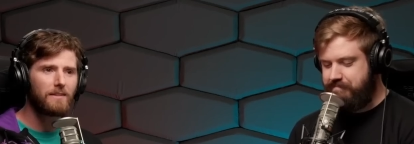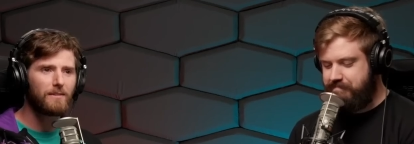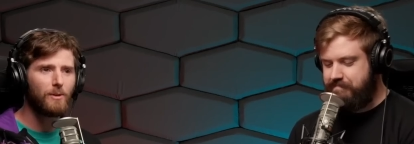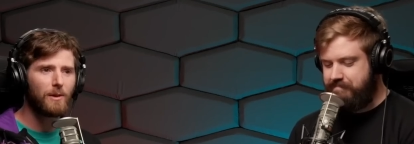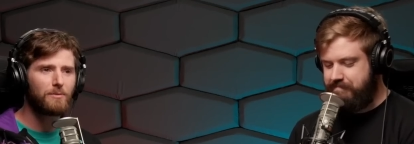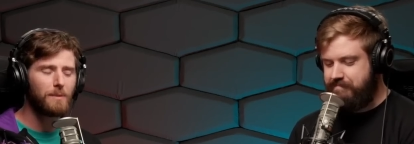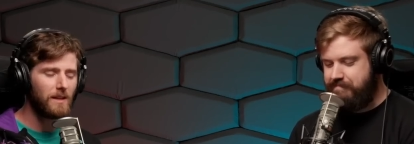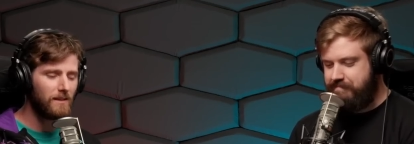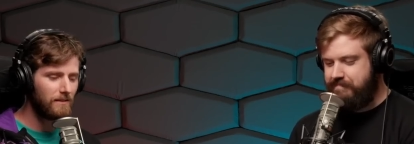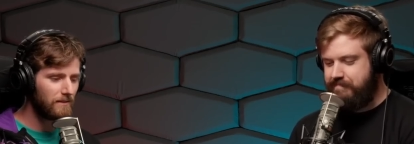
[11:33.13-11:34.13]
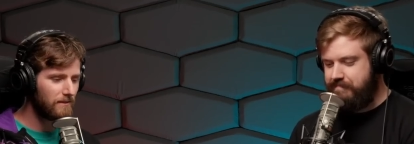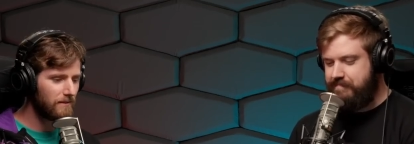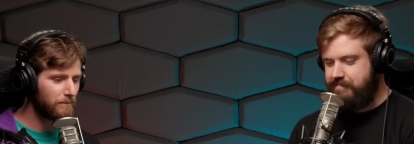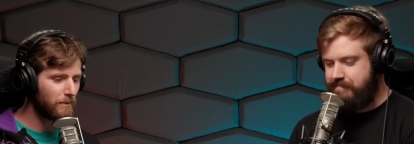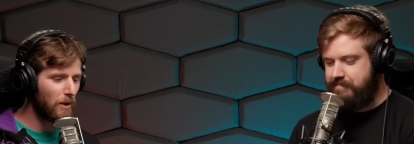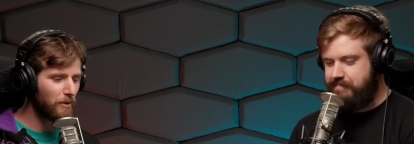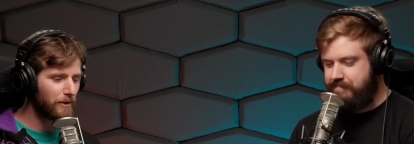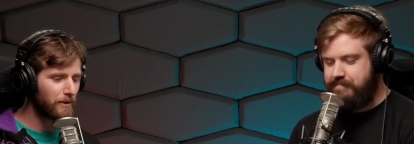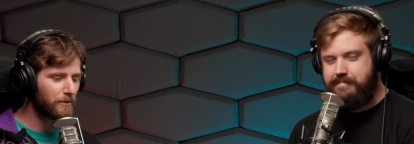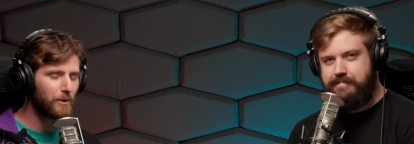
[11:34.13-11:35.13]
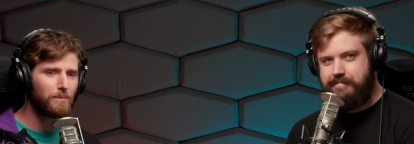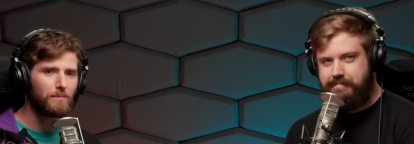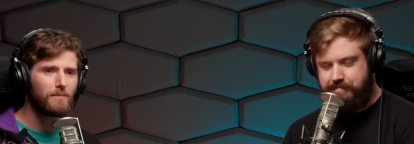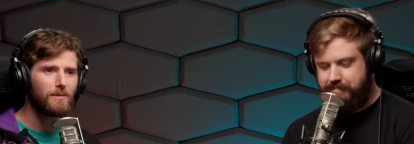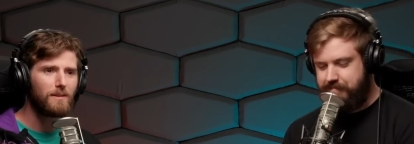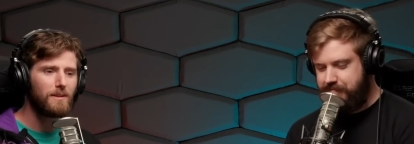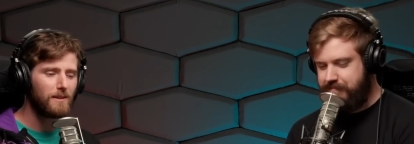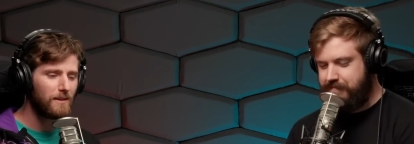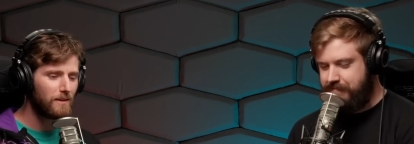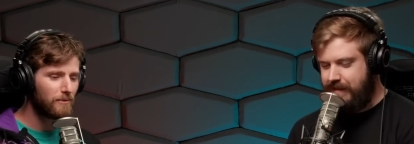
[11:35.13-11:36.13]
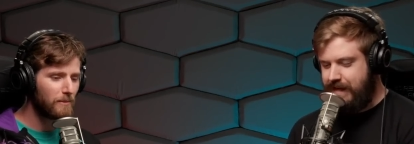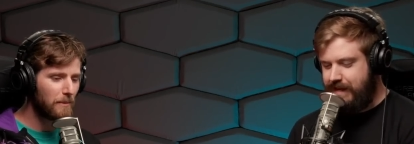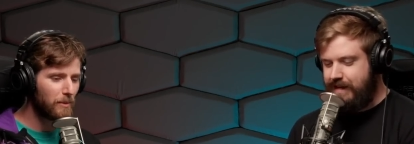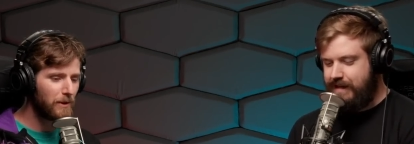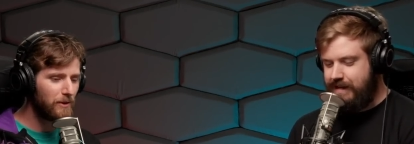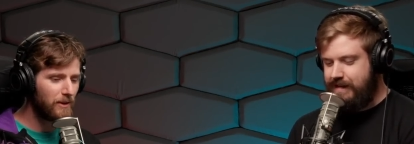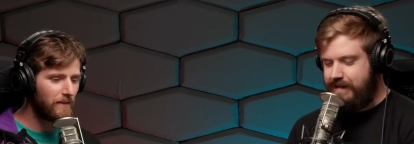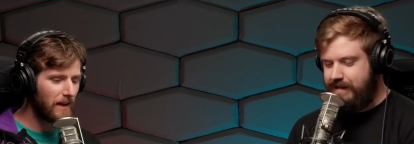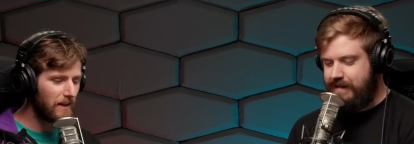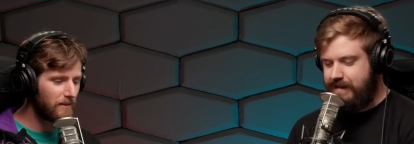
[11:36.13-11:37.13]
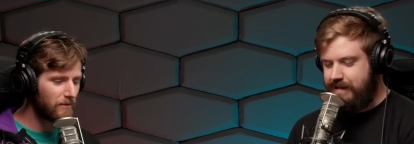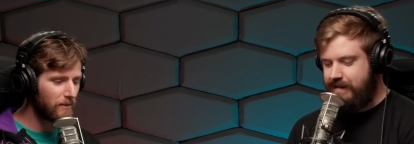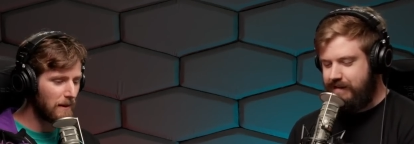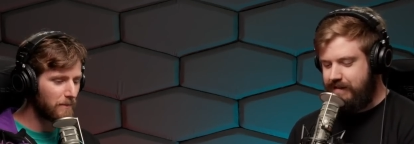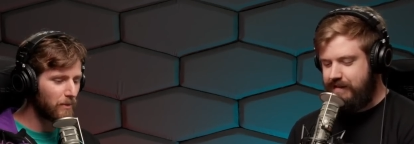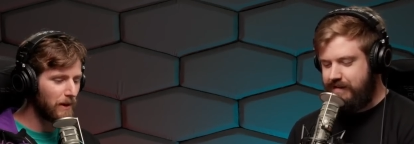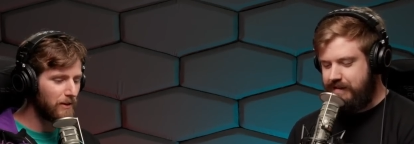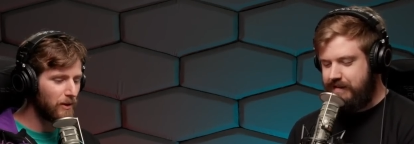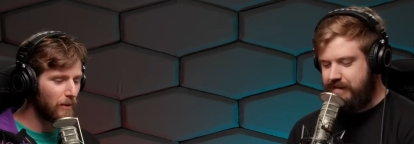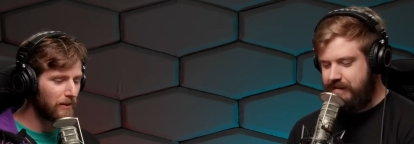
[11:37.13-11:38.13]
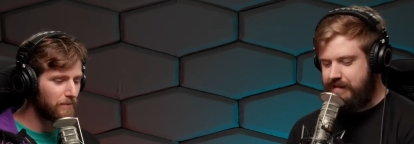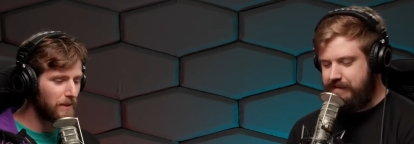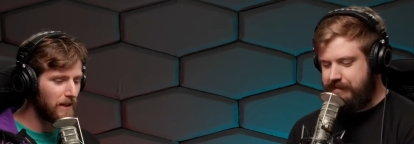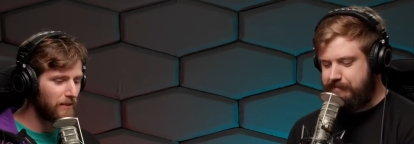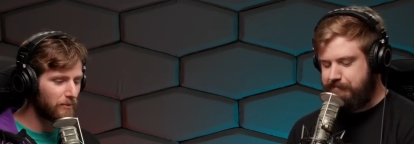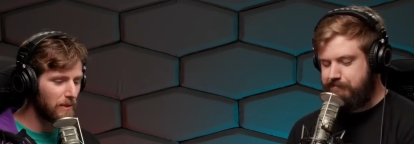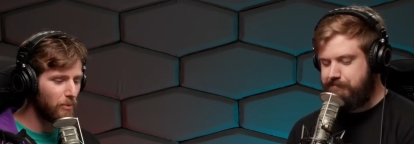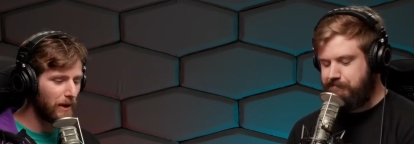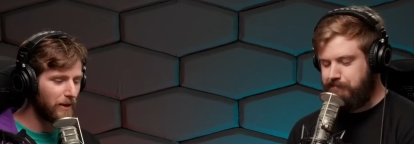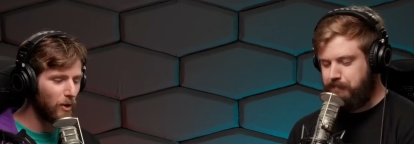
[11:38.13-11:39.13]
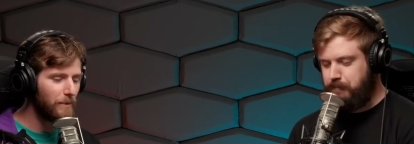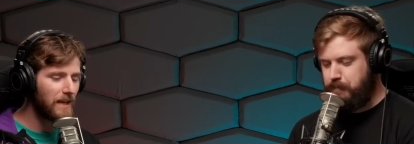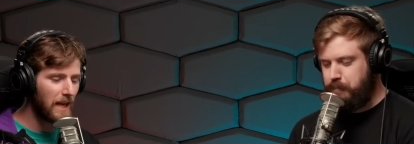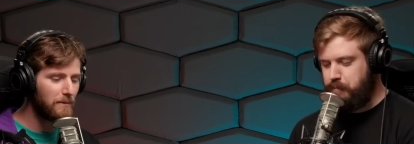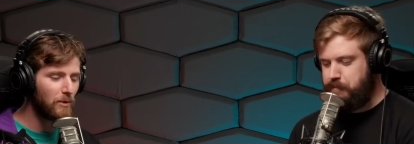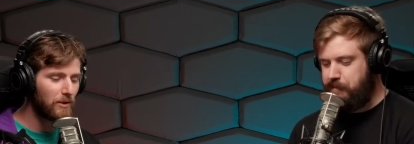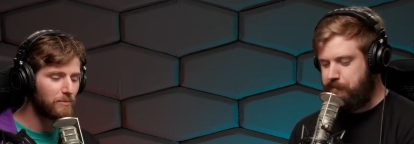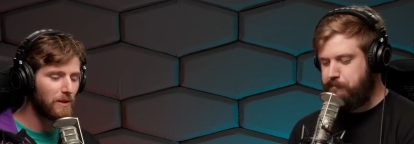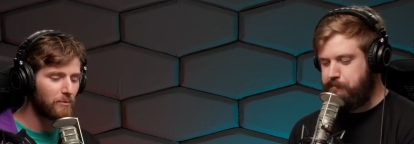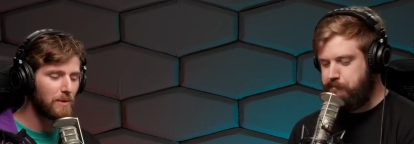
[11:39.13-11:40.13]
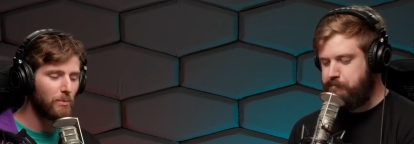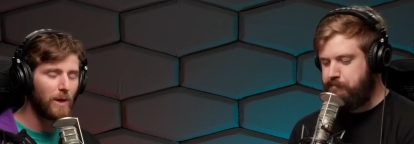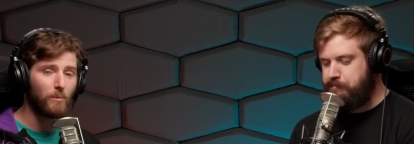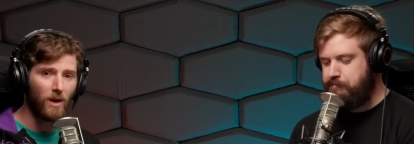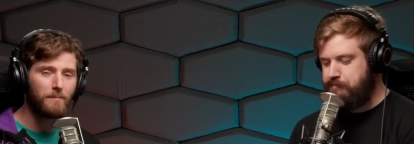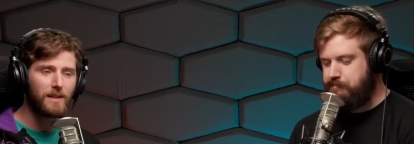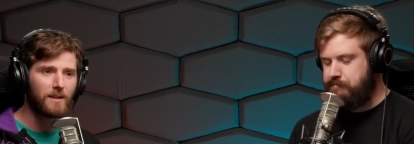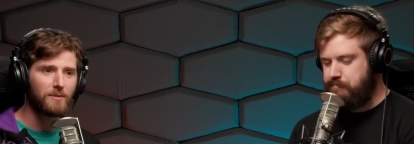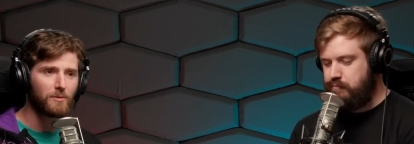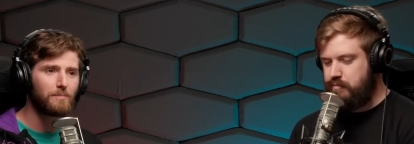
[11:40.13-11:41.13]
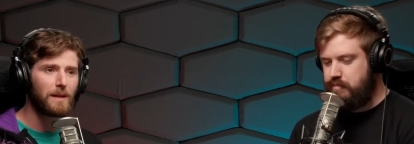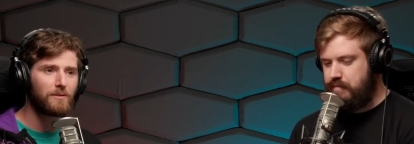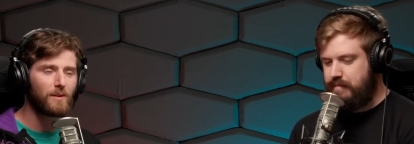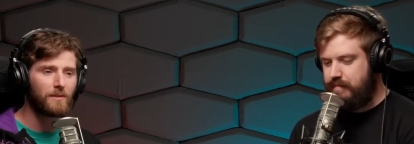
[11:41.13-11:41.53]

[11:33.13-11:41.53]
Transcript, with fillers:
Speaker 1: USB promoter group? Remember when you did that? Remember when USB 3.0 became USB 3.1 because it was based on the